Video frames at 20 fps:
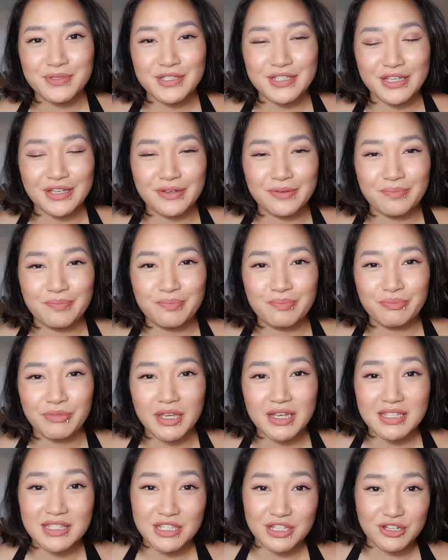So
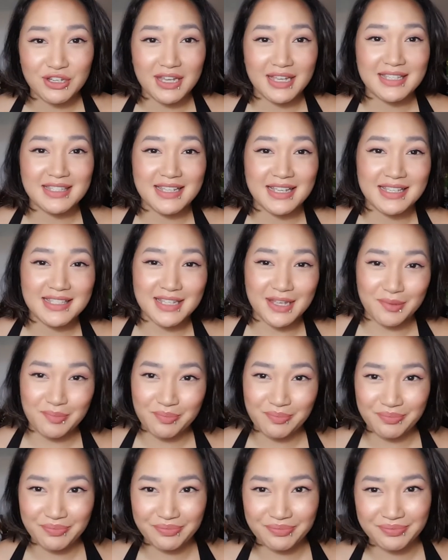I'll see you guys next time.
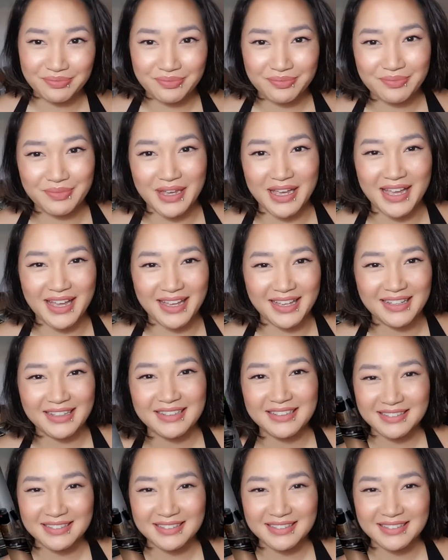Bye.